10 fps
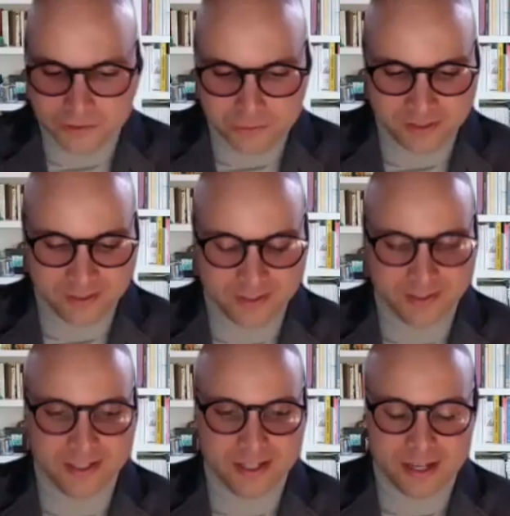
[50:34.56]
doing.
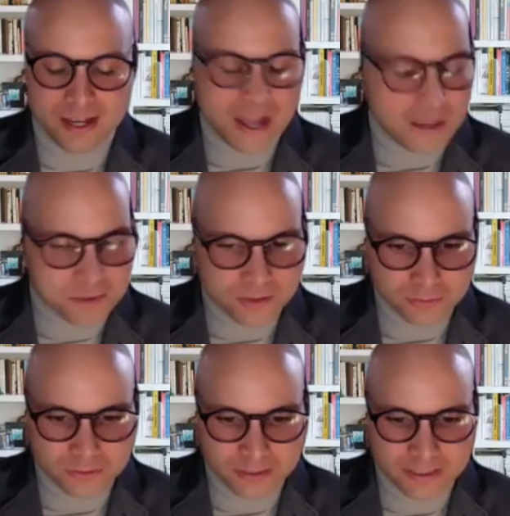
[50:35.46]

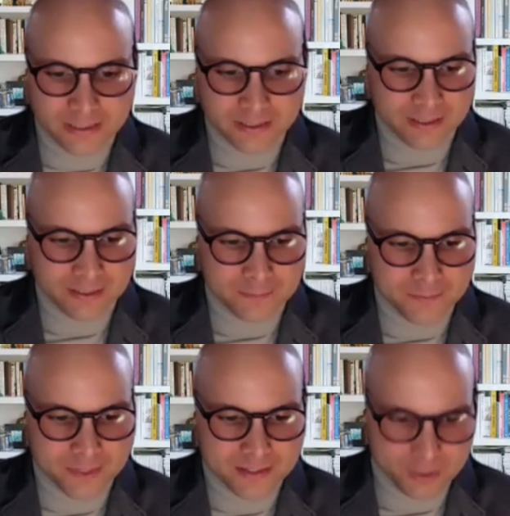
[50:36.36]
Absolutely.
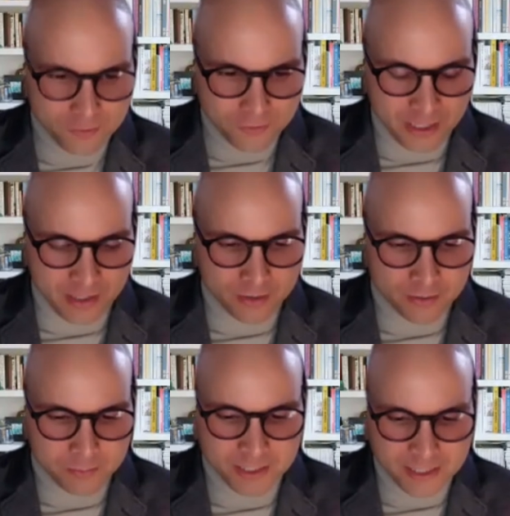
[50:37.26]

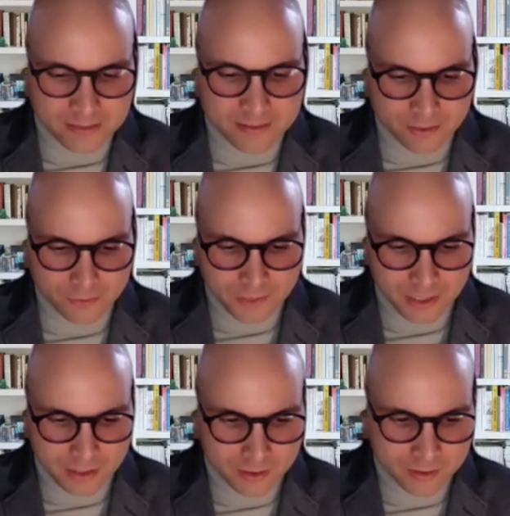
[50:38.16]
Self-care, but again,
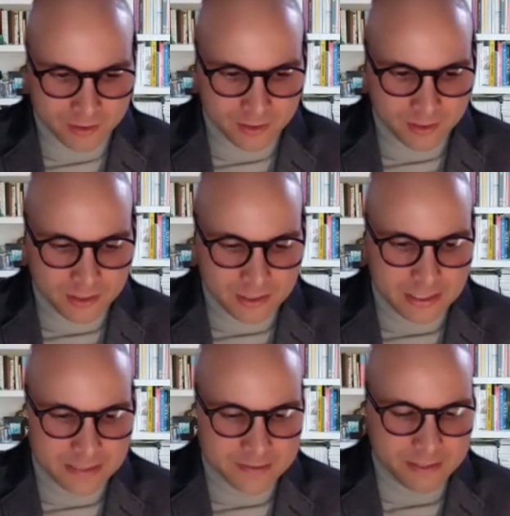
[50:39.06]
self-care
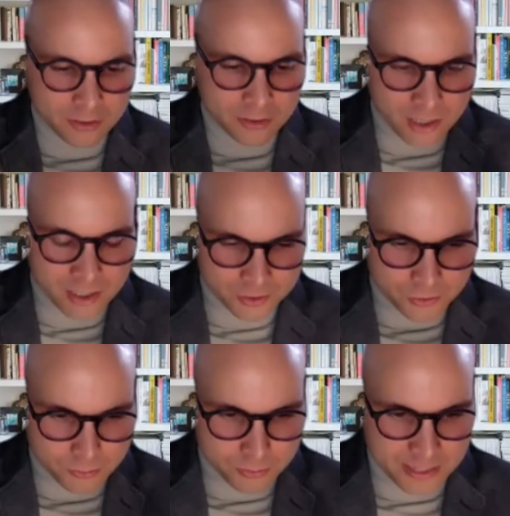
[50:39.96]
as an
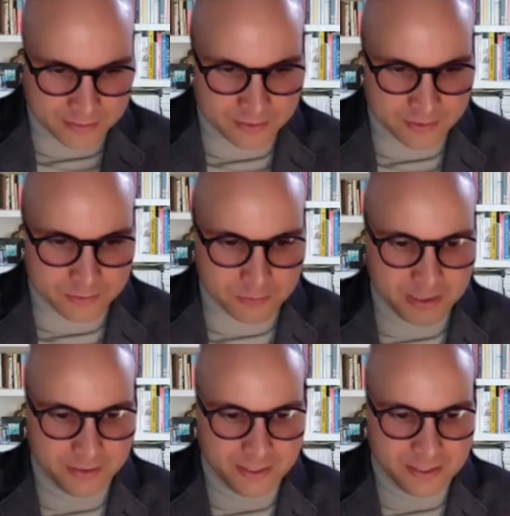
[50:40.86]
ecological practice,
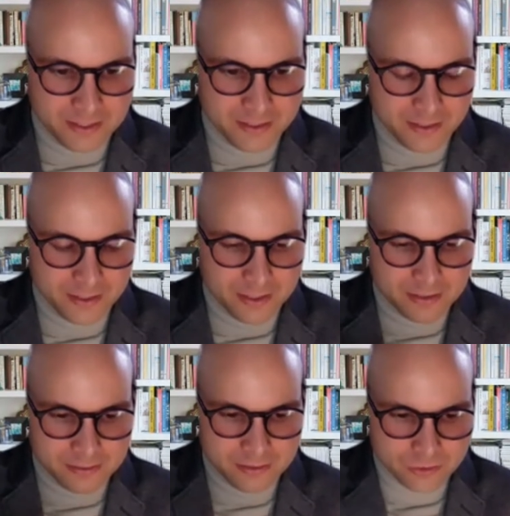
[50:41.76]
meaning that
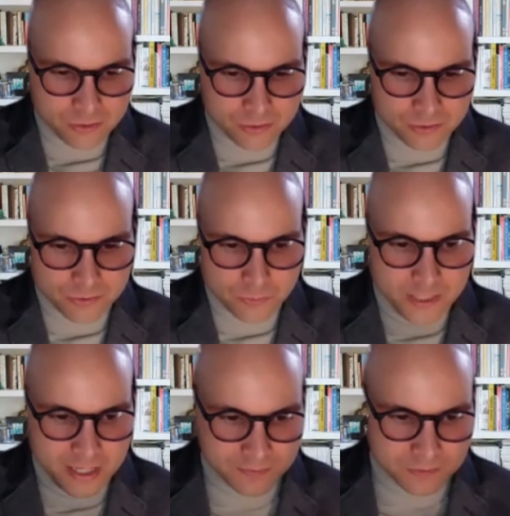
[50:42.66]
teachers, we
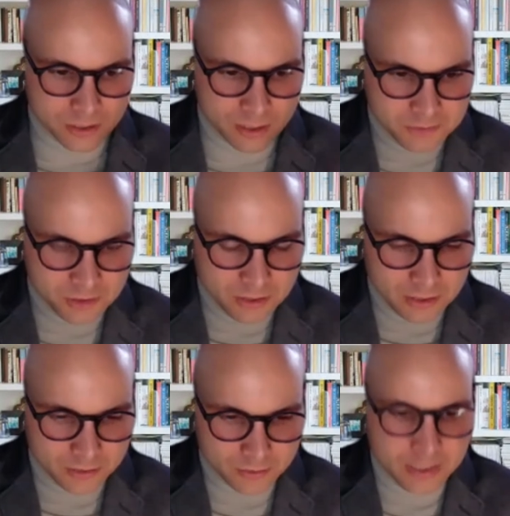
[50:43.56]
have to come
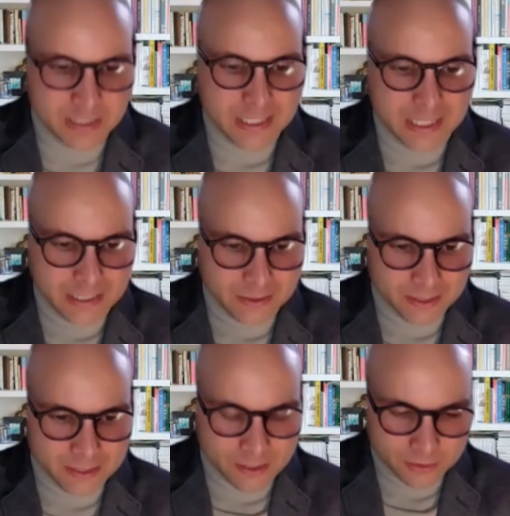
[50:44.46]
together and
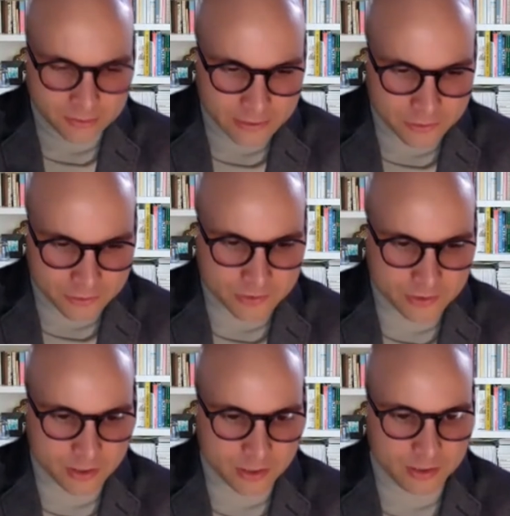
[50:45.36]
let our leaders,
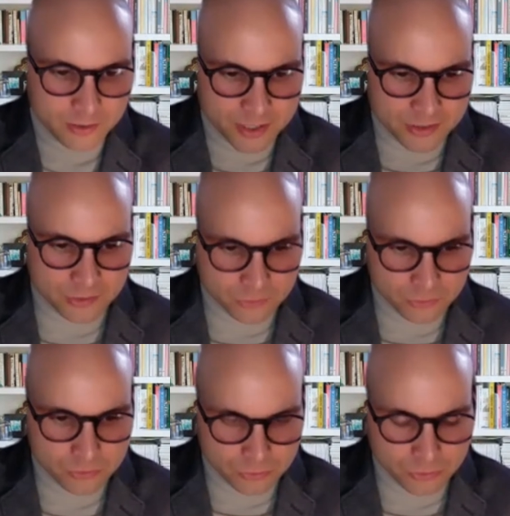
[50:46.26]
our
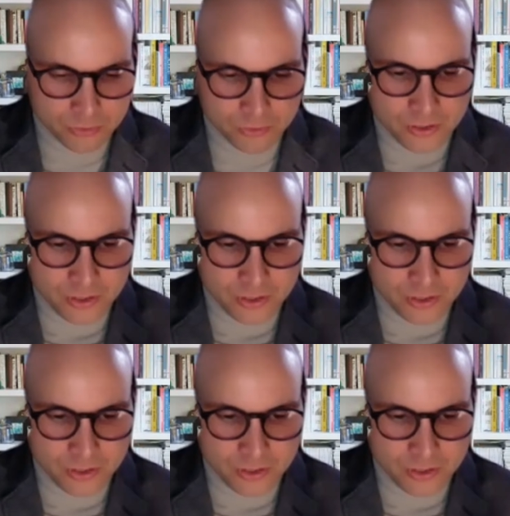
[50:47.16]
institution know